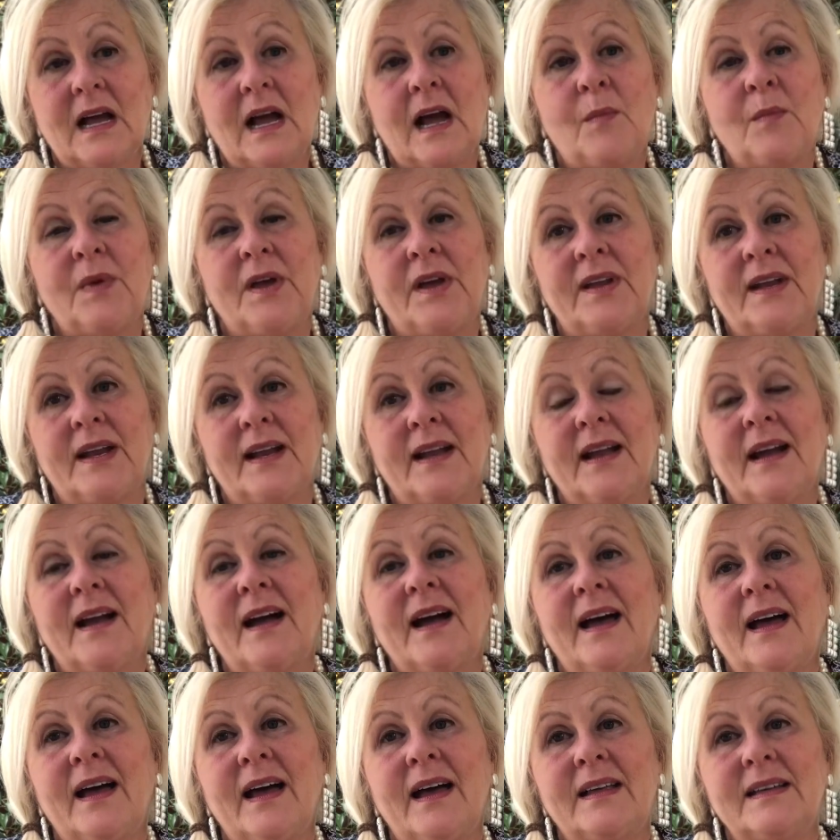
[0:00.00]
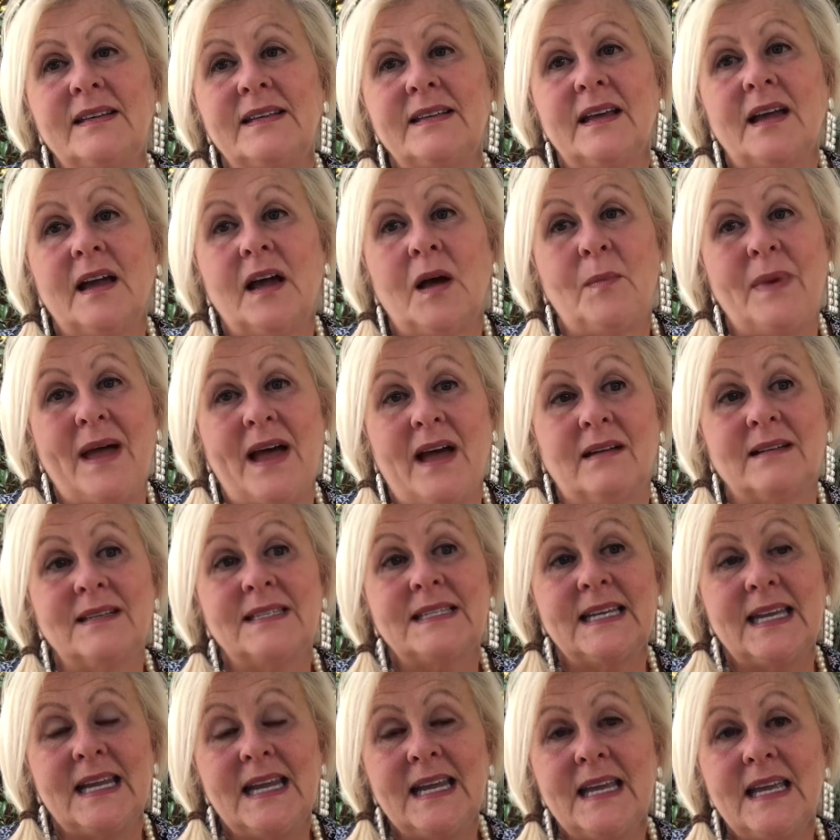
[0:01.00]
I'm going to cut about
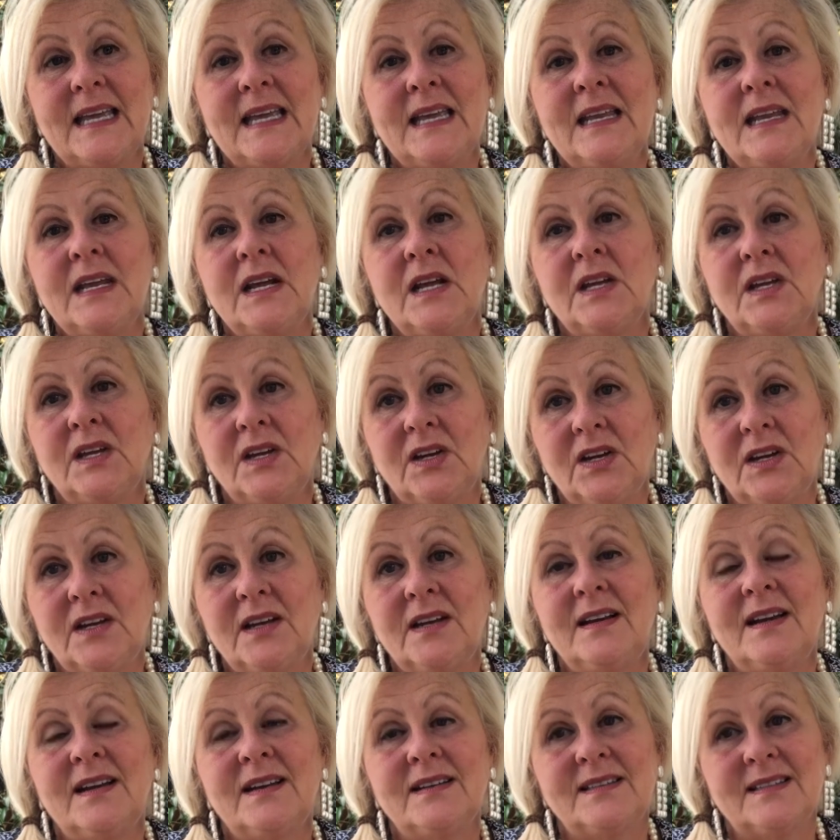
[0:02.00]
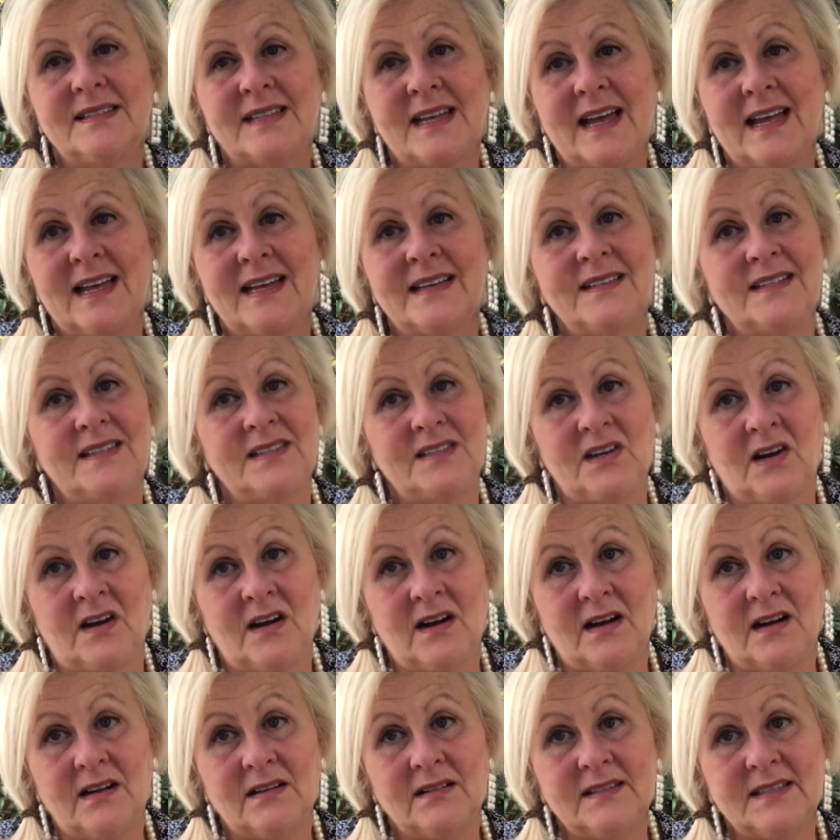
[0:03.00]
10 good sized
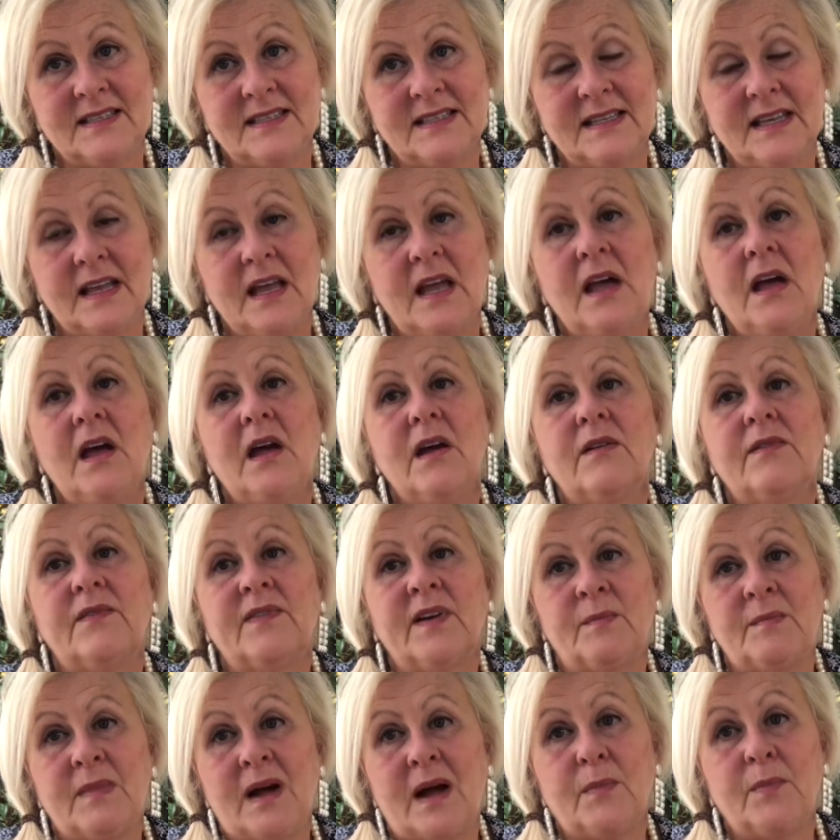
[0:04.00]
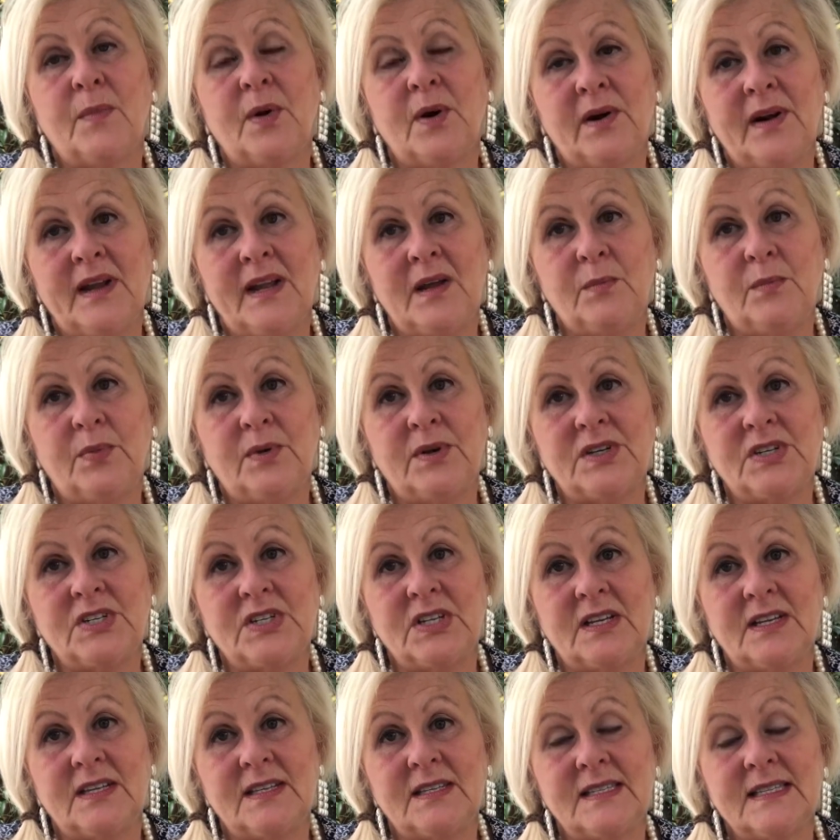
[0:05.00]
stalks from my burning
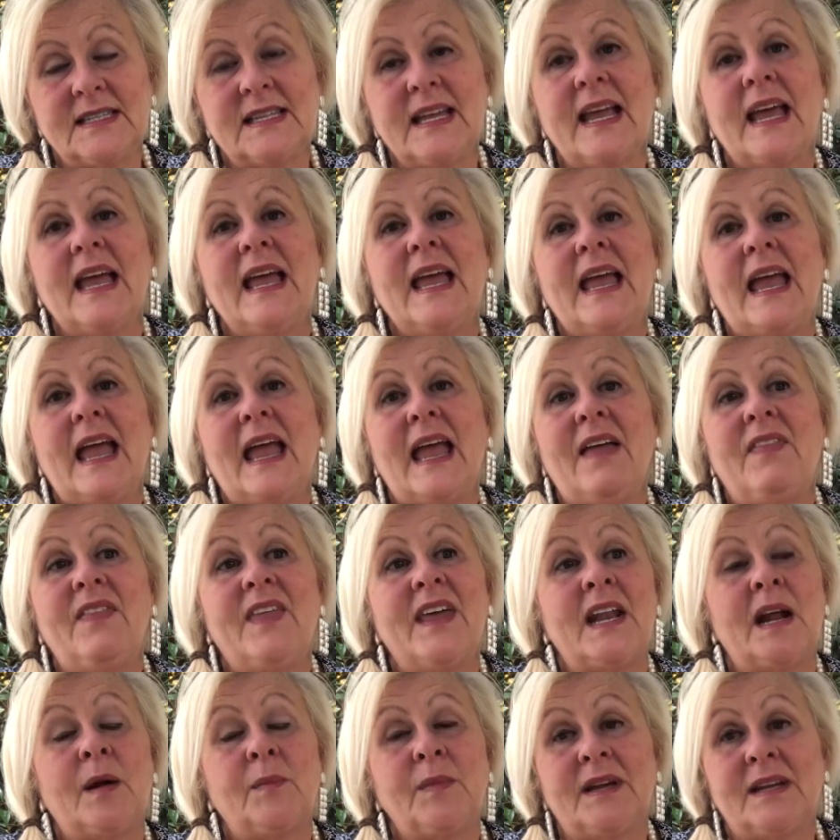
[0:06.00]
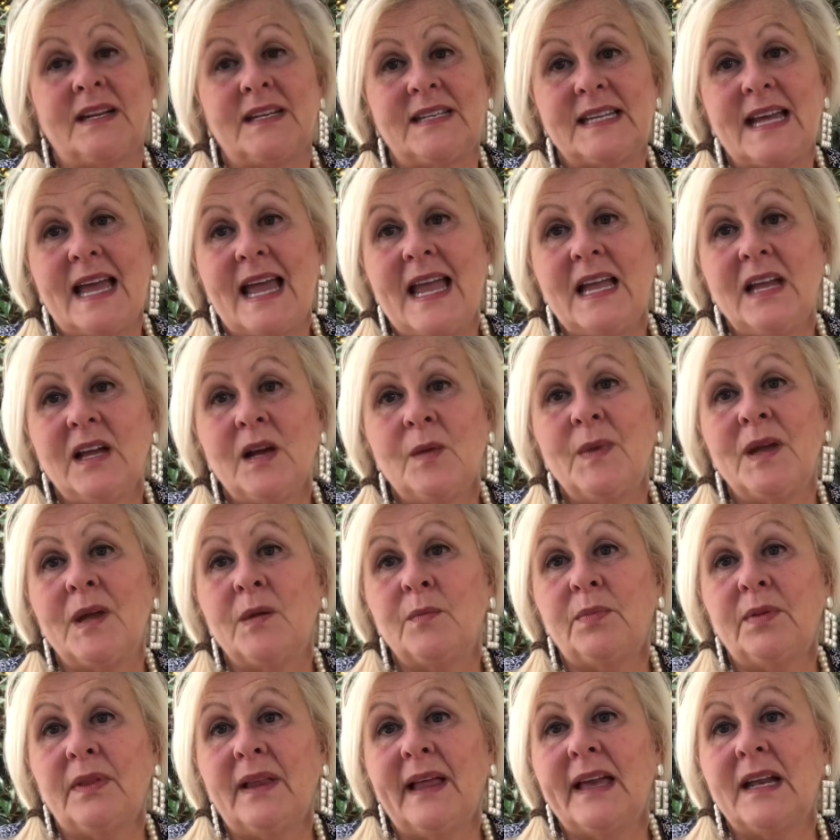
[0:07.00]
bushes, and then I'm going to take them
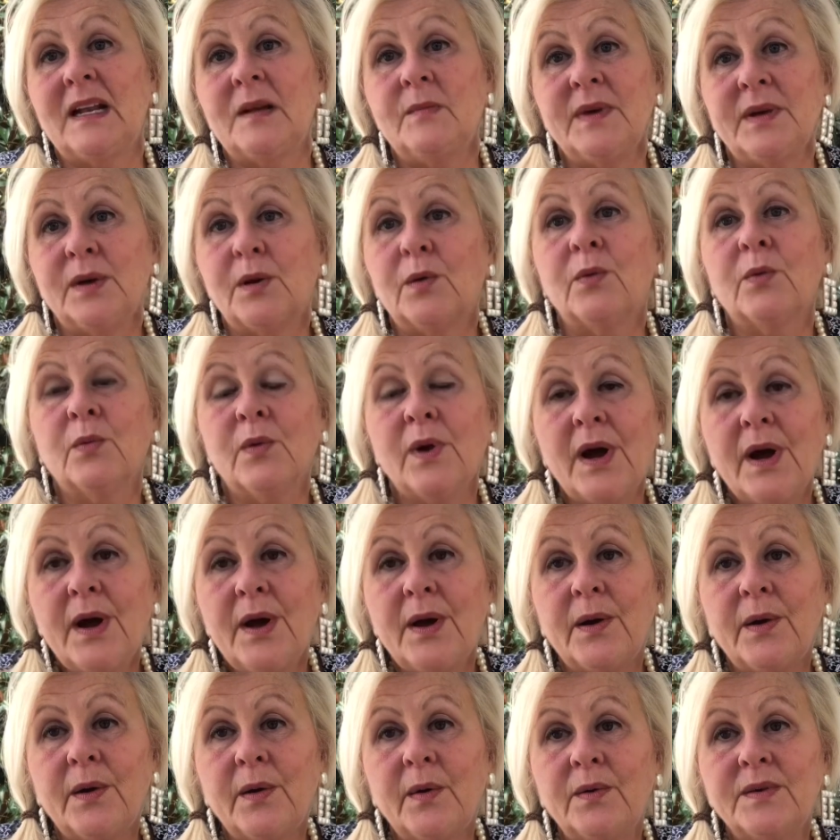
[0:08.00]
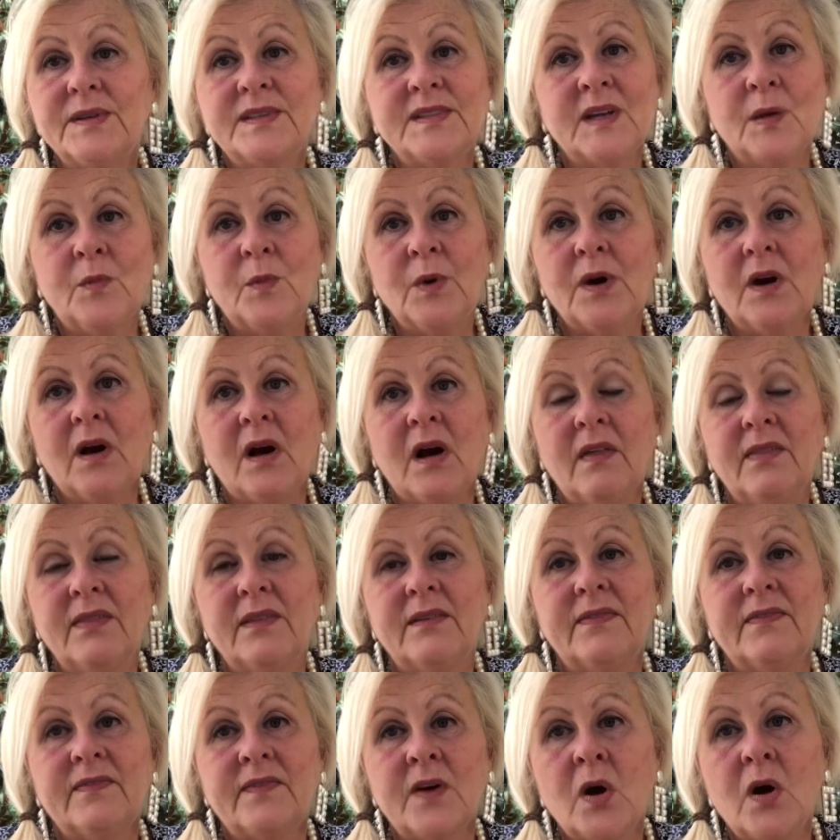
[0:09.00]
and plant them in a row somewhere on
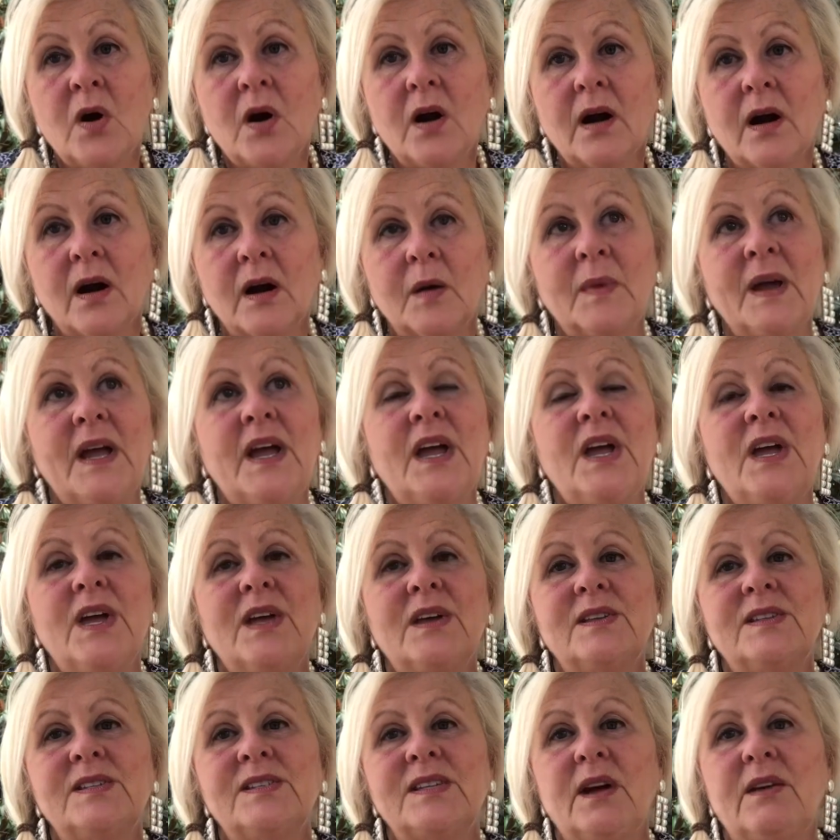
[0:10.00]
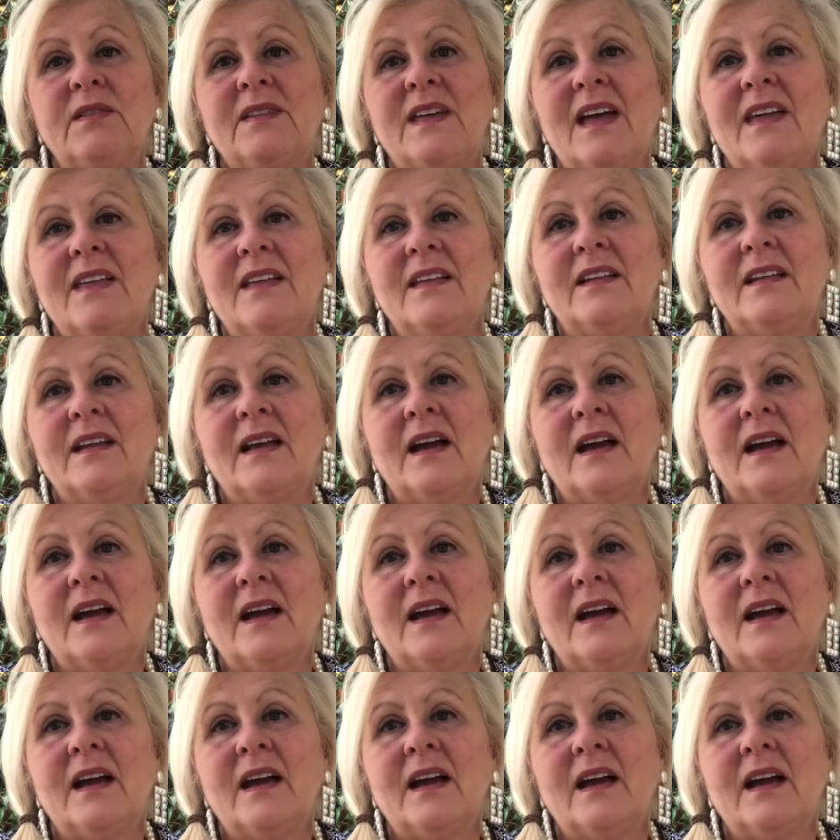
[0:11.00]
the farm, so that